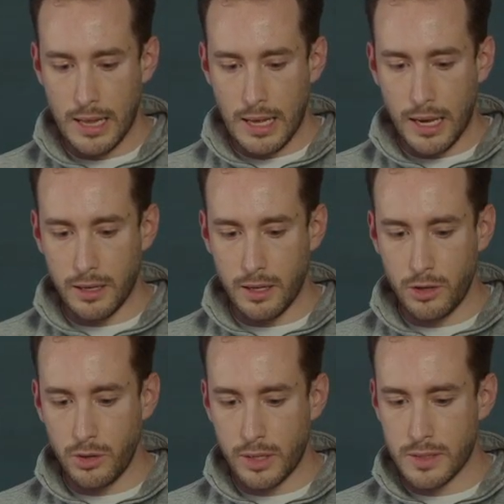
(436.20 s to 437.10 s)
And here you
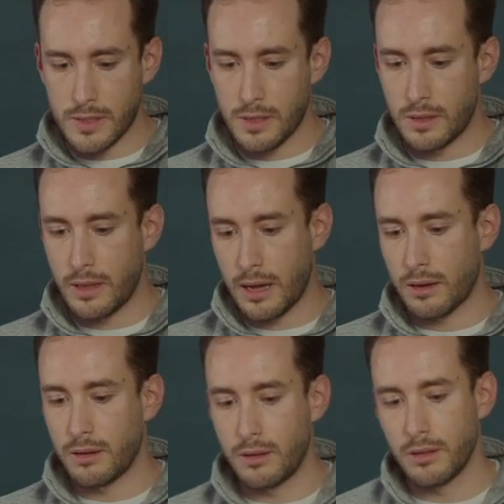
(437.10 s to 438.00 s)
can see that
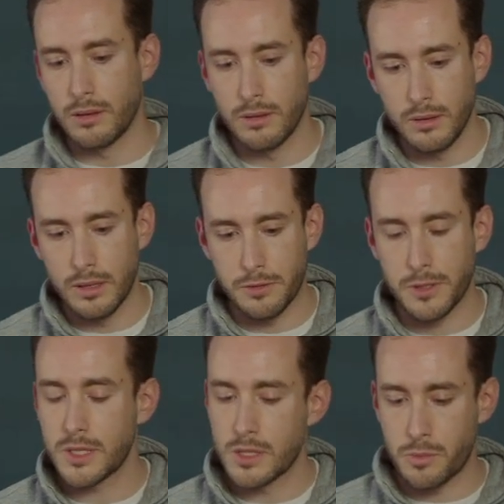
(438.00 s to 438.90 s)
the
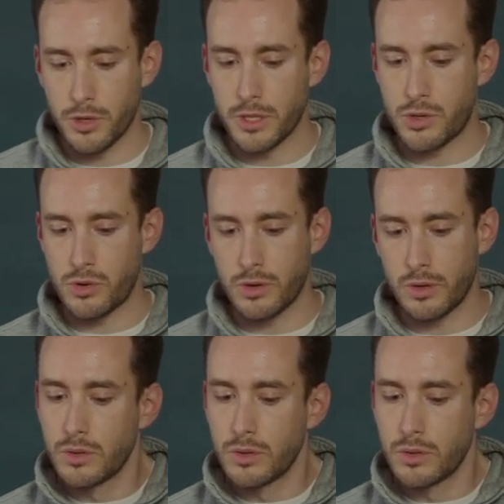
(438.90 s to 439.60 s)
difference is pretty strong.